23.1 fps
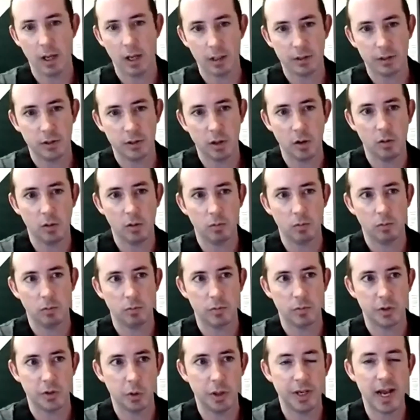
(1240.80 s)
So
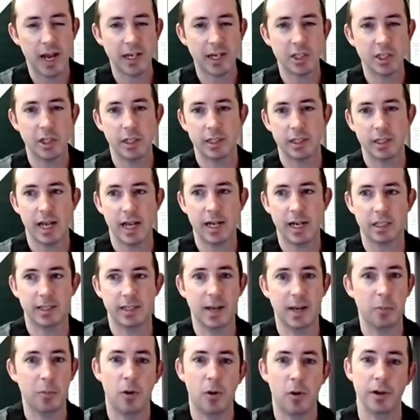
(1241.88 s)
detection is kind of
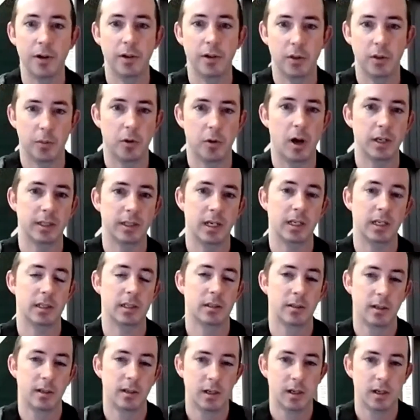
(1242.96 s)
step one in the
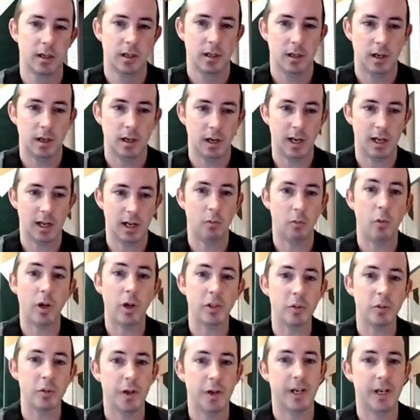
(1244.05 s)
process.
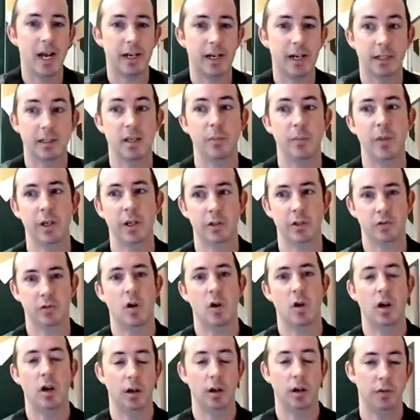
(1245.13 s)
Once we've detected something is
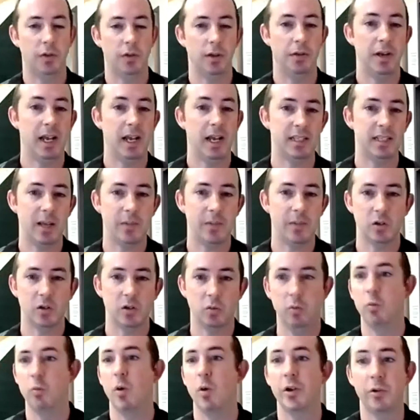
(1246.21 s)
wrong, the next step
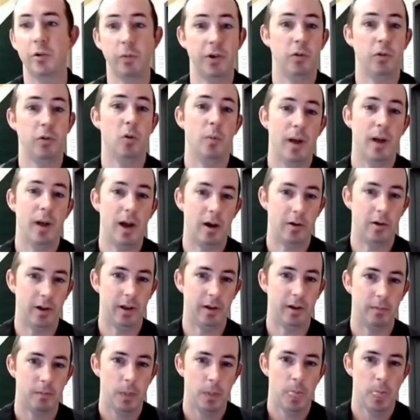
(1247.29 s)
is, what do we do about it?
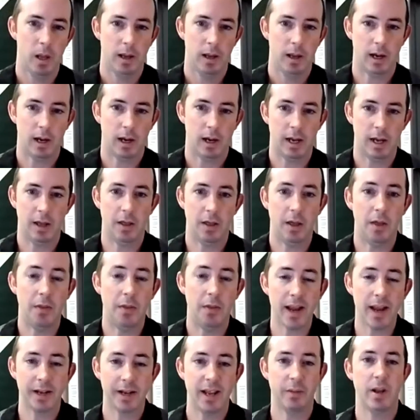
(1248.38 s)
And
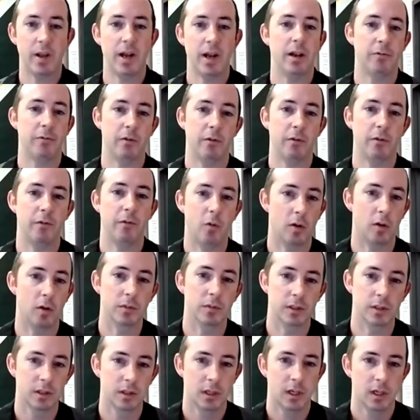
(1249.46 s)
that can take many different
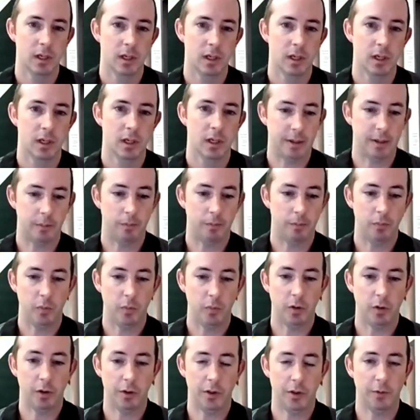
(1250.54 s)
forms.
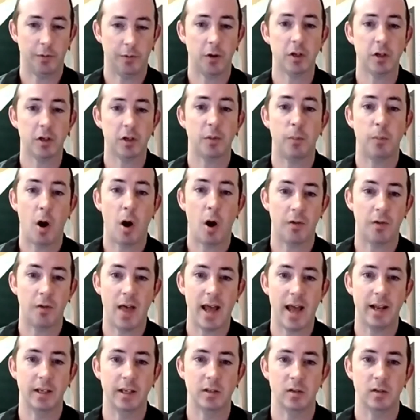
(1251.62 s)
The first part of
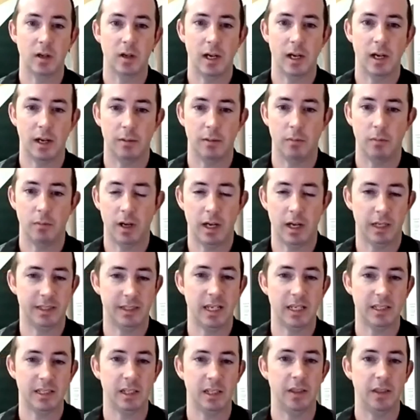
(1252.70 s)
that is
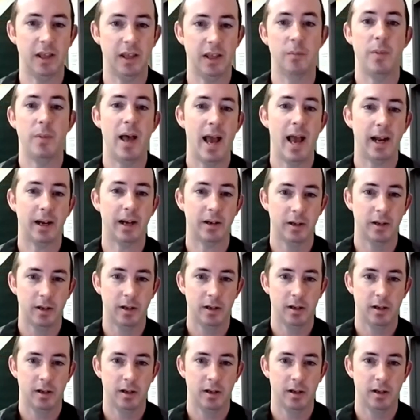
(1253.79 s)
assessing the impact.